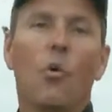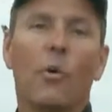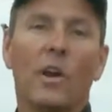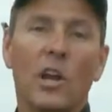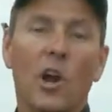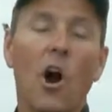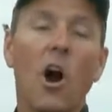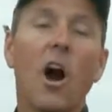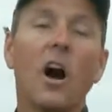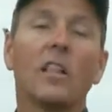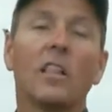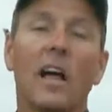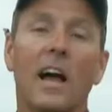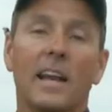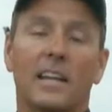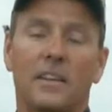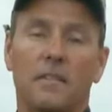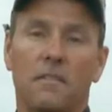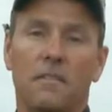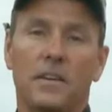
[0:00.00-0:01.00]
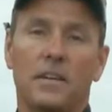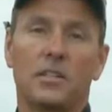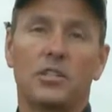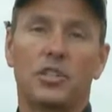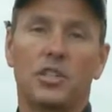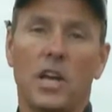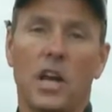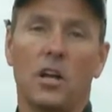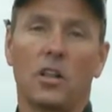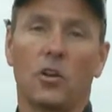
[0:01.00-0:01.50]
We all like to fish
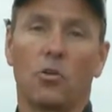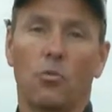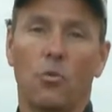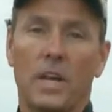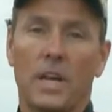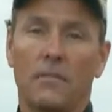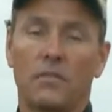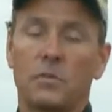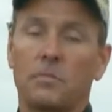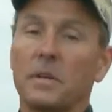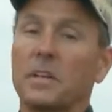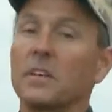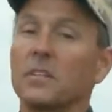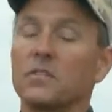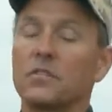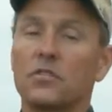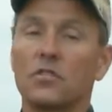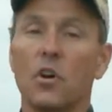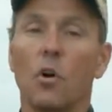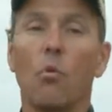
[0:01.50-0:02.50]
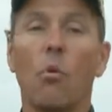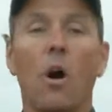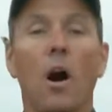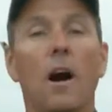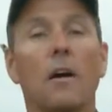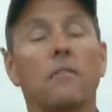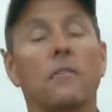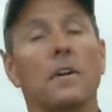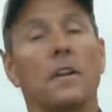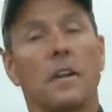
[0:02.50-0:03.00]
shallow reefs because so
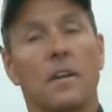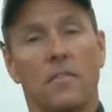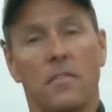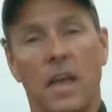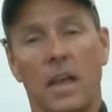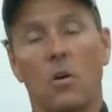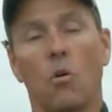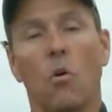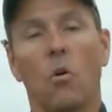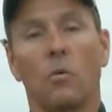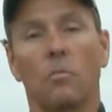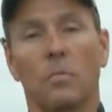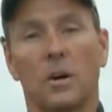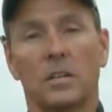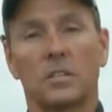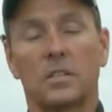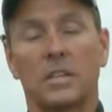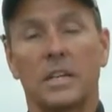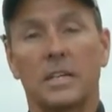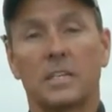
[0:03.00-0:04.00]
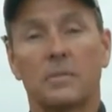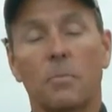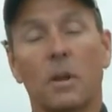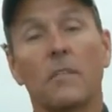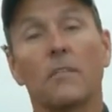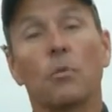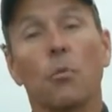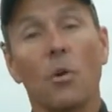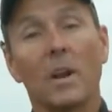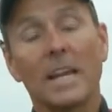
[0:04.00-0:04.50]
often they hold muskies. But
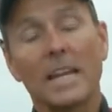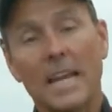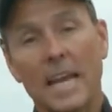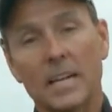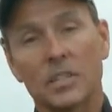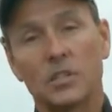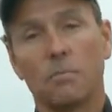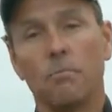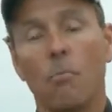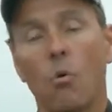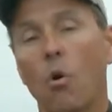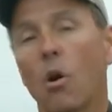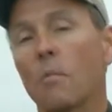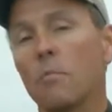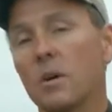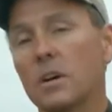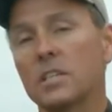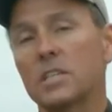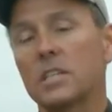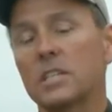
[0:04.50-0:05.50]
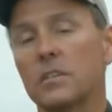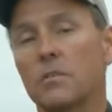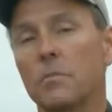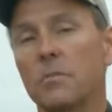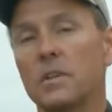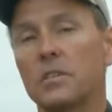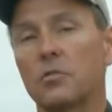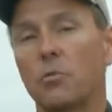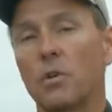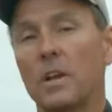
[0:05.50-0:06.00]
if you want to catch more muskies from
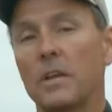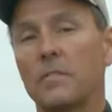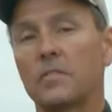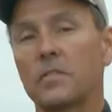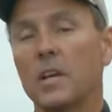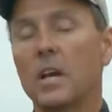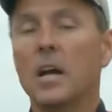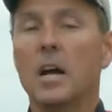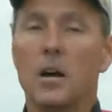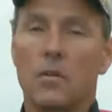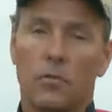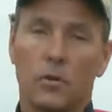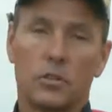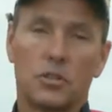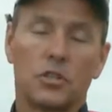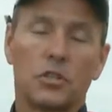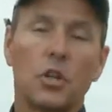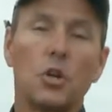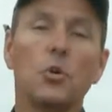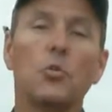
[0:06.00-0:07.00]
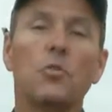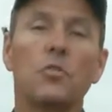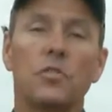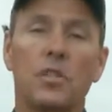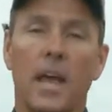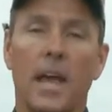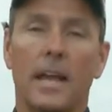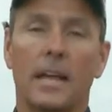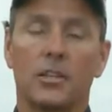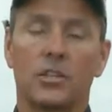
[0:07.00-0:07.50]
these reefs, there's two
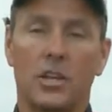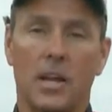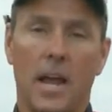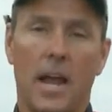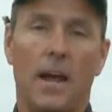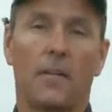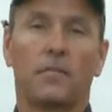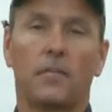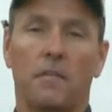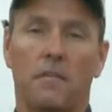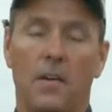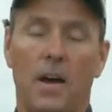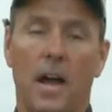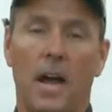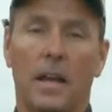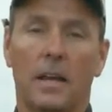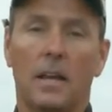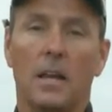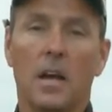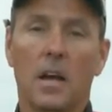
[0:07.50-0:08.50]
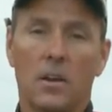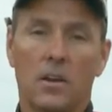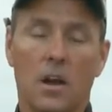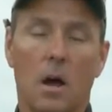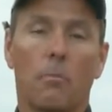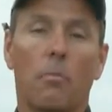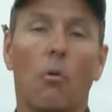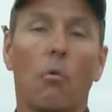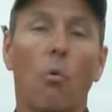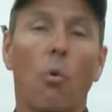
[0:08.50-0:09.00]
things you have to find.
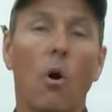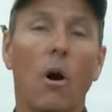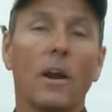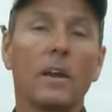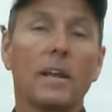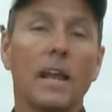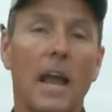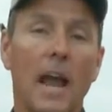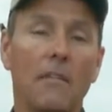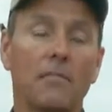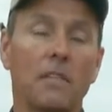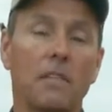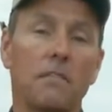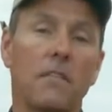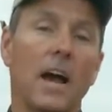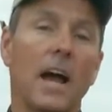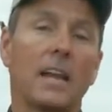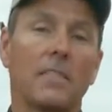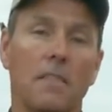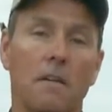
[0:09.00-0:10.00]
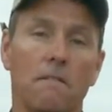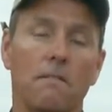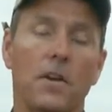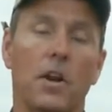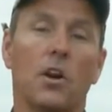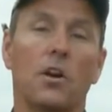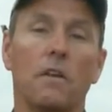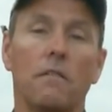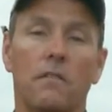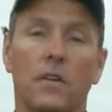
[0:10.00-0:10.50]
Number one, you have to find the
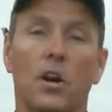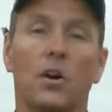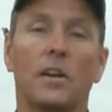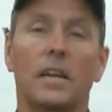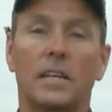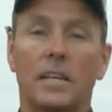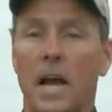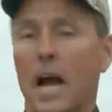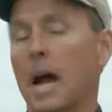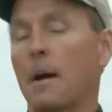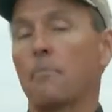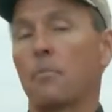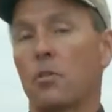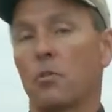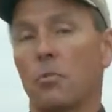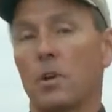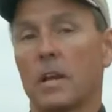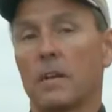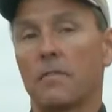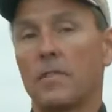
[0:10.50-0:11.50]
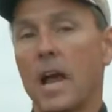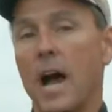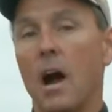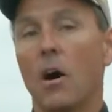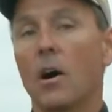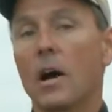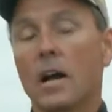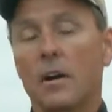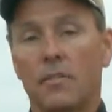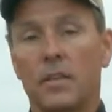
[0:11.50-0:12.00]
very, very top of the reef.
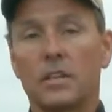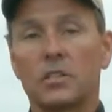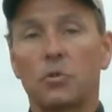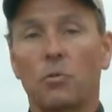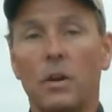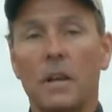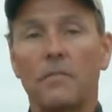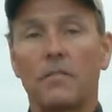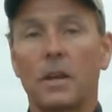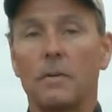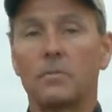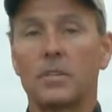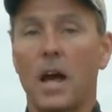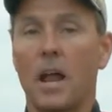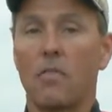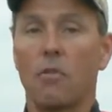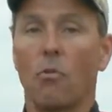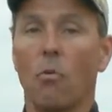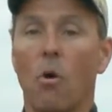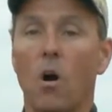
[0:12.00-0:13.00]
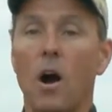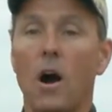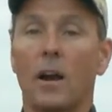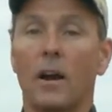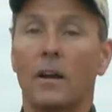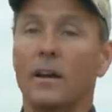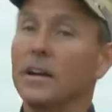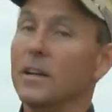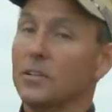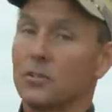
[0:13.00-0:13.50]
Now, this reef comes out of the
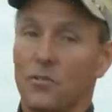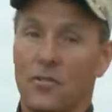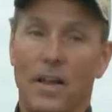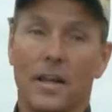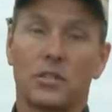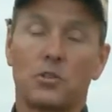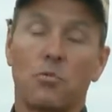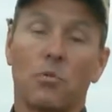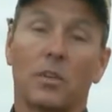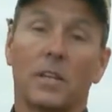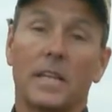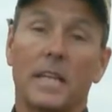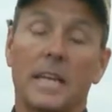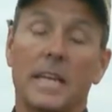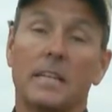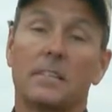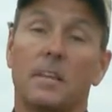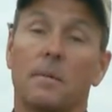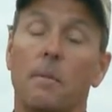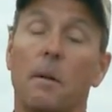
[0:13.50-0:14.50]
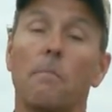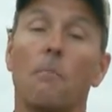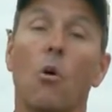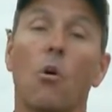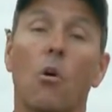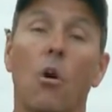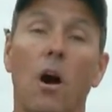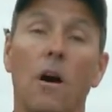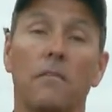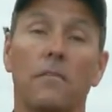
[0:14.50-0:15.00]
water, so that's really easy. But
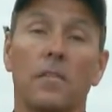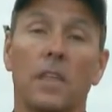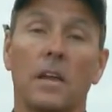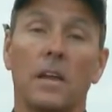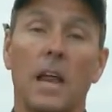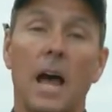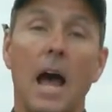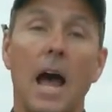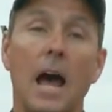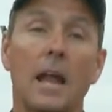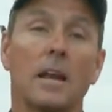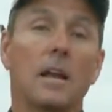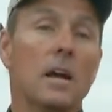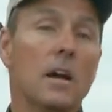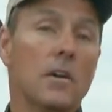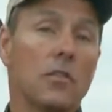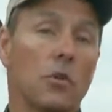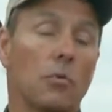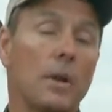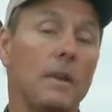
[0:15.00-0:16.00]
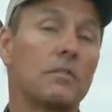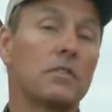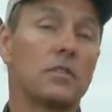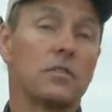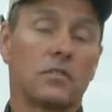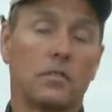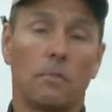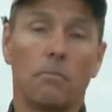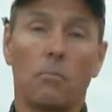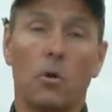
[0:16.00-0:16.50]
more often than not, the reefs are
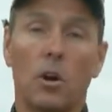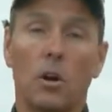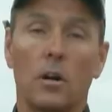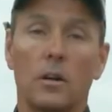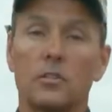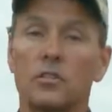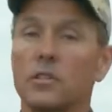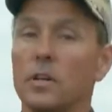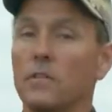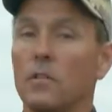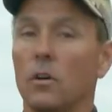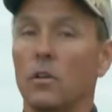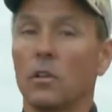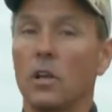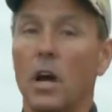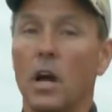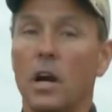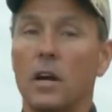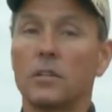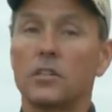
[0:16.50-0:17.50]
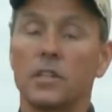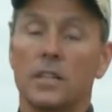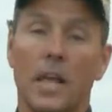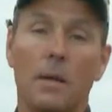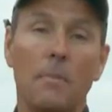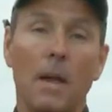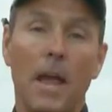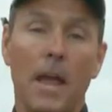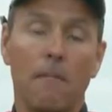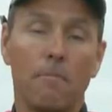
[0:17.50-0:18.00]
submerged and they're large and they
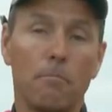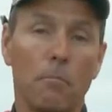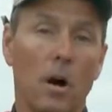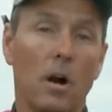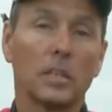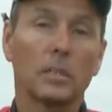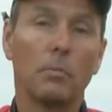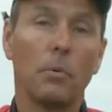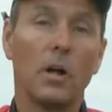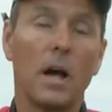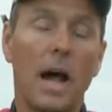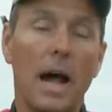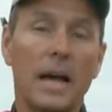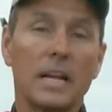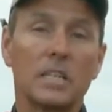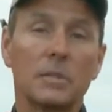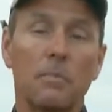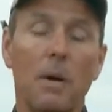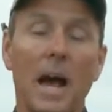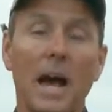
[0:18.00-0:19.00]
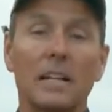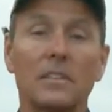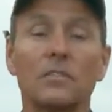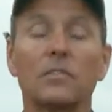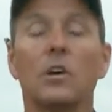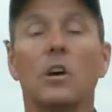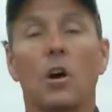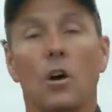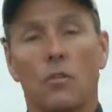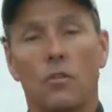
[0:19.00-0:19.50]
may have multiple high
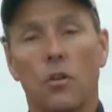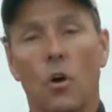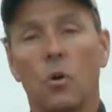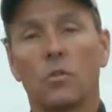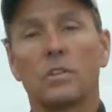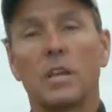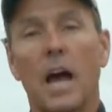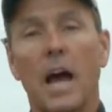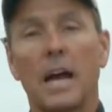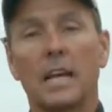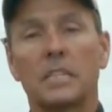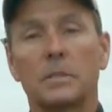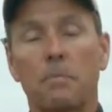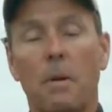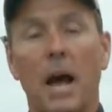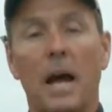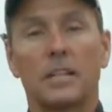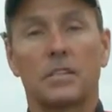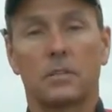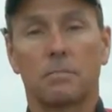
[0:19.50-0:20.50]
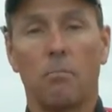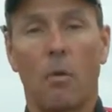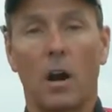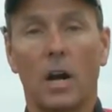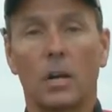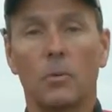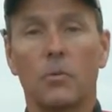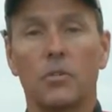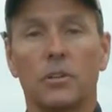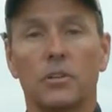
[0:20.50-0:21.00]
spots. Those high spots,
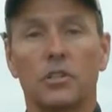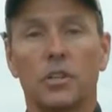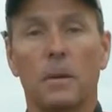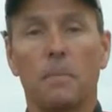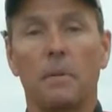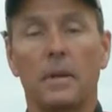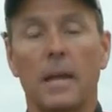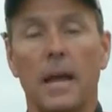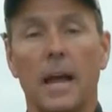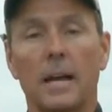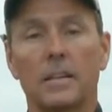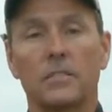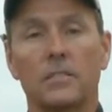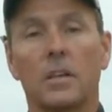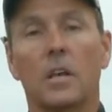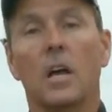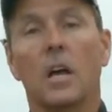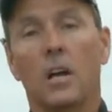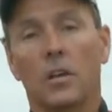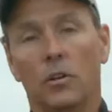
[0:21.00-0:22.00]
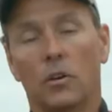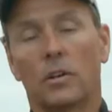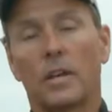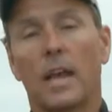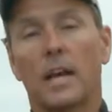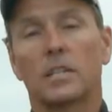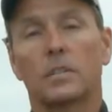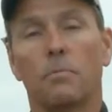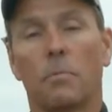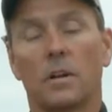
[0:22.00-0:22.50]
mark them with your GPS, you'll
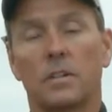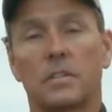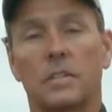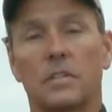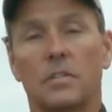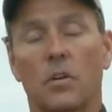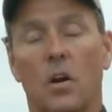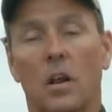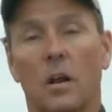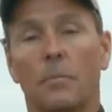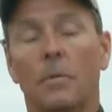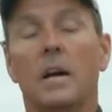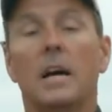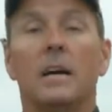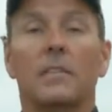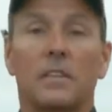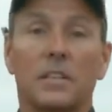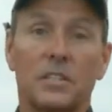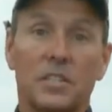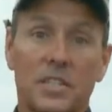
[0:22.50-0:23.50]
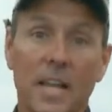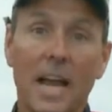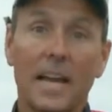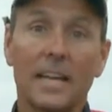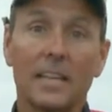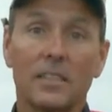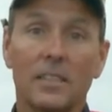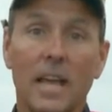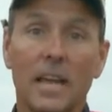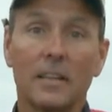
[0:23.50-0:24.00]
catch muskies on them. The
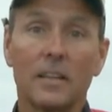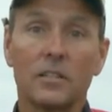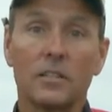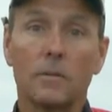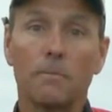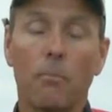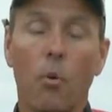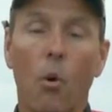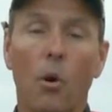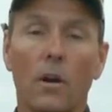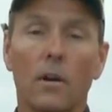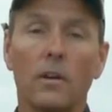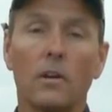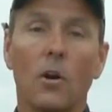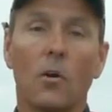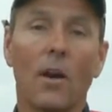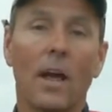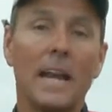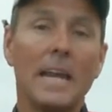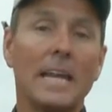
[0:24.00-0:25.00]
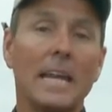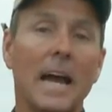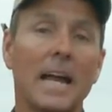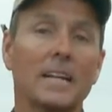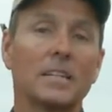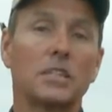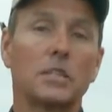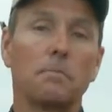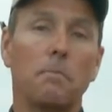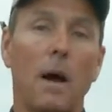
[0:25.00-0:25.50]
second thing that's important are any kind
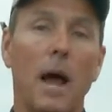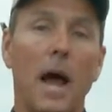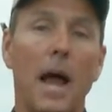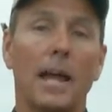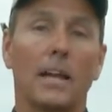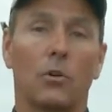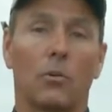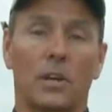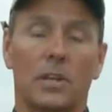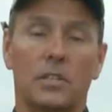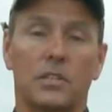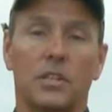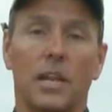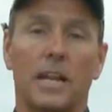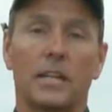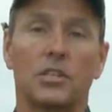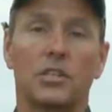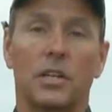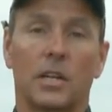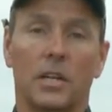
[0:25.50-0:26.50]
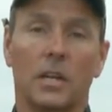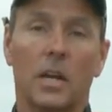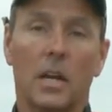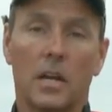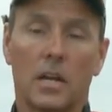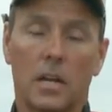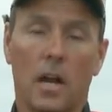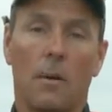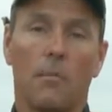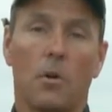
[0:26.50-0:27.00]
of spine or extension
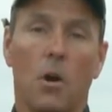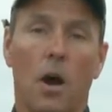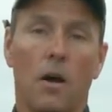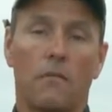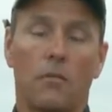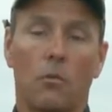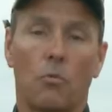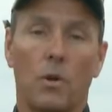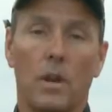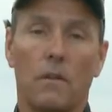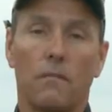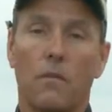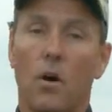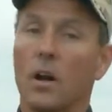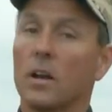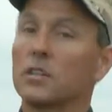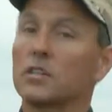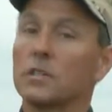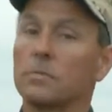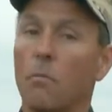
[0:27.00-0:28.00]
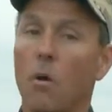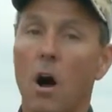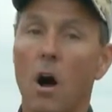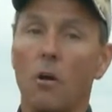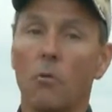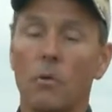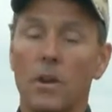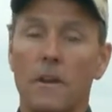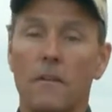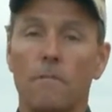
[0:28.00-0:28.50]
coming off a reef. On a small
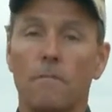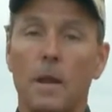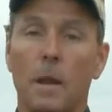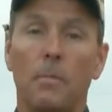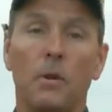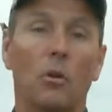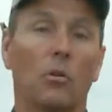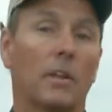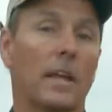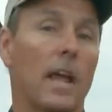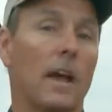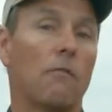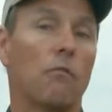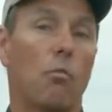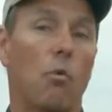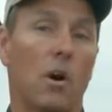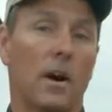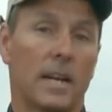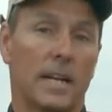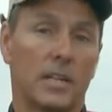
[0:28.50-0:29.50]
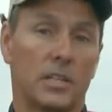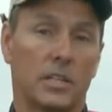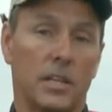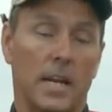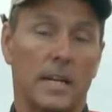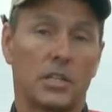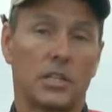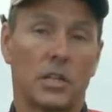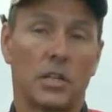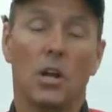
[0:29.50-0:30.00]
reef, maybe you only have one
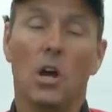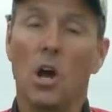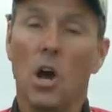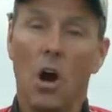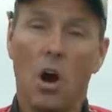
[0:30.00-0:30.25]
extension.